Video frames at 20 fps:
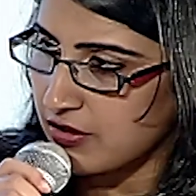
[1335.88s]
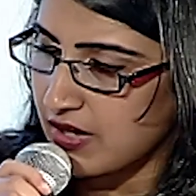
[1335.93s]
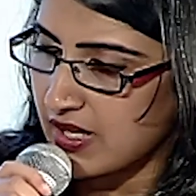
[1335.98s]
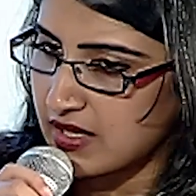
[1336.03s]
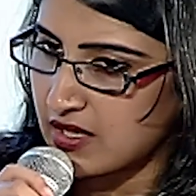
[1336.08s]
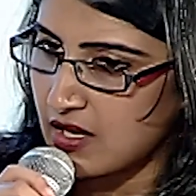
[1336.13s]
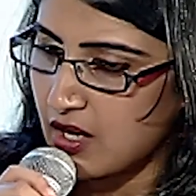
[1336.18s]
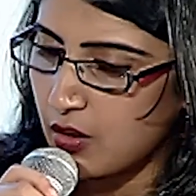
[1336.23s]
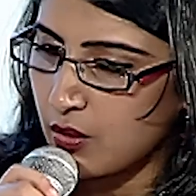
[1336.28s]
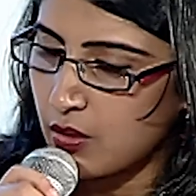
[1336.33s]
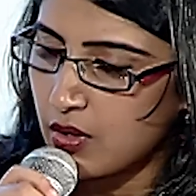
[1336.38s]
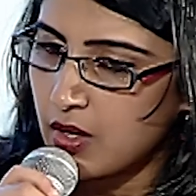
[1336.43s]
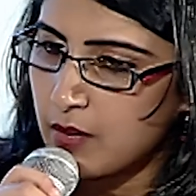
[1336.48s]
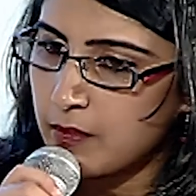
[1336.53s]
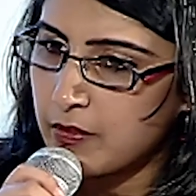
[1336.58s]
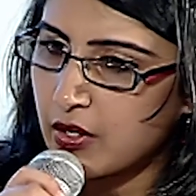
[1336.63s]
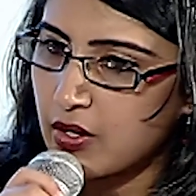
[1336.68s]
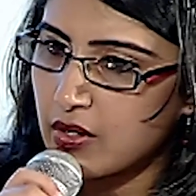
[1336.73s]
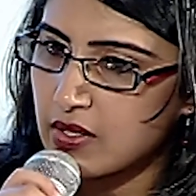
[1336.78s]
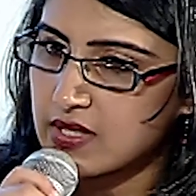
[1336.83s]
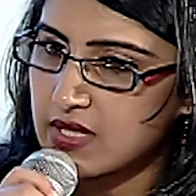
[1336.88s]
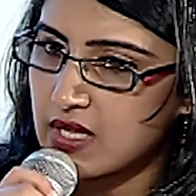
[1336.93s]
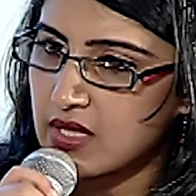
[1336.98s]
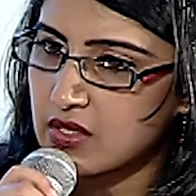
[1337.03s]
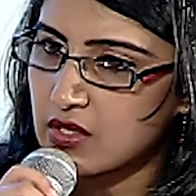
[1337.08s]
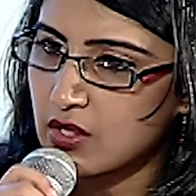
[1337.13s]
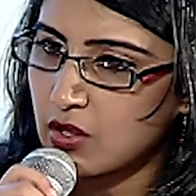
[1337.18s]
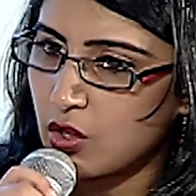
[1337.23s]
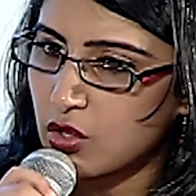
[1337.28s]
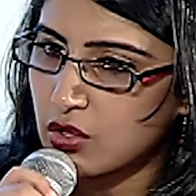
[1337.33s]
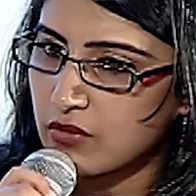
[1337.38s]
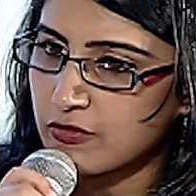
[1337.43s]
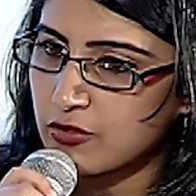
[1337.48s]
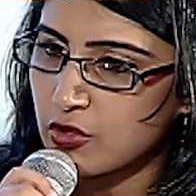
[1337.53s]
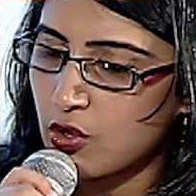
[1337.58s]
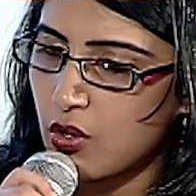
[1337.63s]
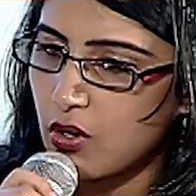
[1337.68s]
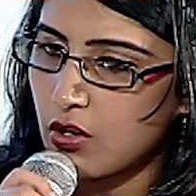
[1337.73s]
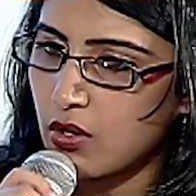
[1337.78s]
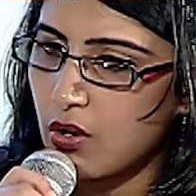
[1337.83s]
right now? Because there's a lot of
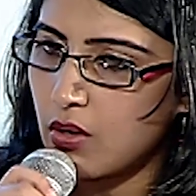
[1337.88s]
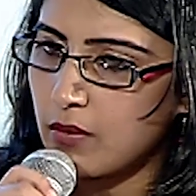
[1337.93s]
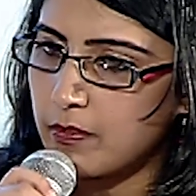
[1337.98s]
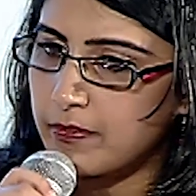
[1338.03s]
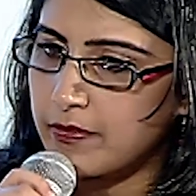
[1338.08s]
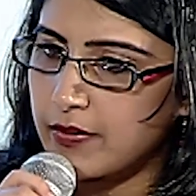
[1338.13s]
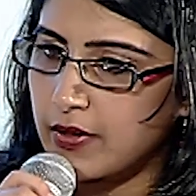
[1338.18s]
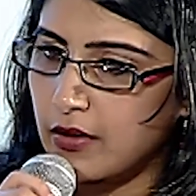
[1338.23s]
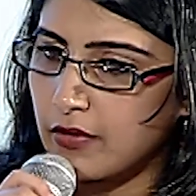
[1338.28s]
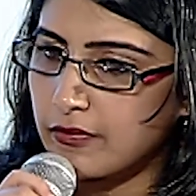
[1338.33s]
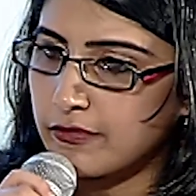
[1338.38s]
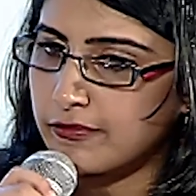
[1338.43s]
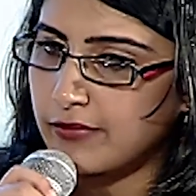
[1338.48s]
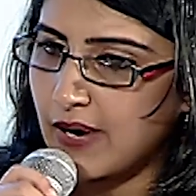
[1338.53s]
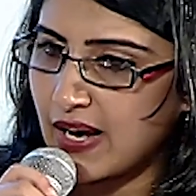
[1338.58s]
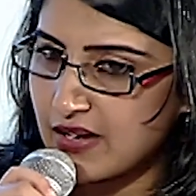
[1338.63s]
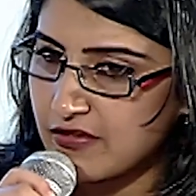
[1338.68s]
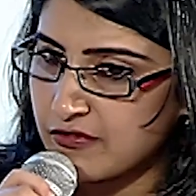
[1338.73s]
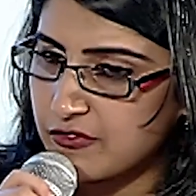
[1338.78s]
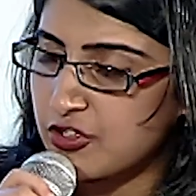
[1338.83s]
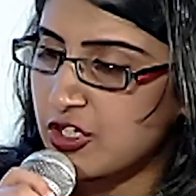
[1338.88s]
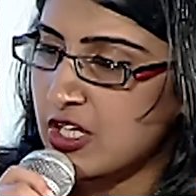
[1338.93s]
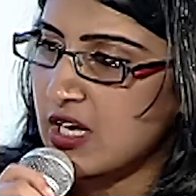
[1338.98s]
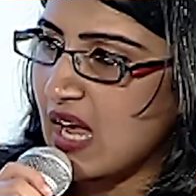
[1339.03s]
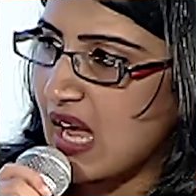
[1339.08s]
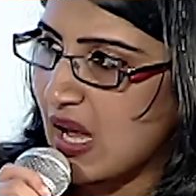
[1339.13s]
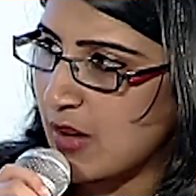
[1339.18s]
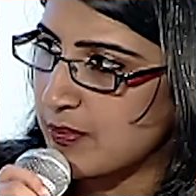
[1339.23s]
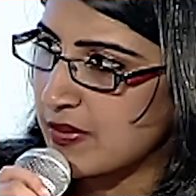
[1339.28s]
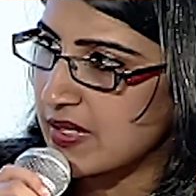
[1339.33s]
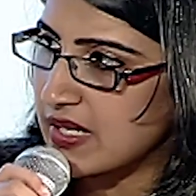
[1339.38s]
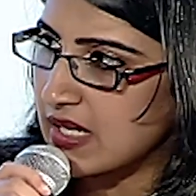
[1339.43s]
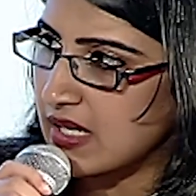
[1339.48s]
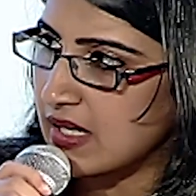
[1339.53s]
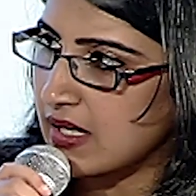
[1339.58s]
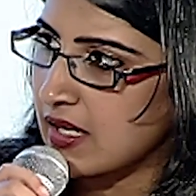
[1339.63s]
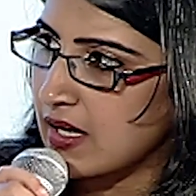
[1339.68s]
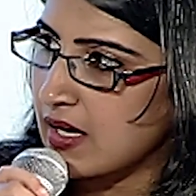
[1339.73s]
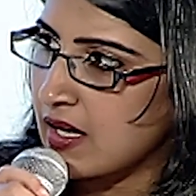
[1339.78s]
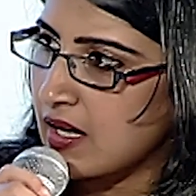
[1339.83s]
talk of 5G happening.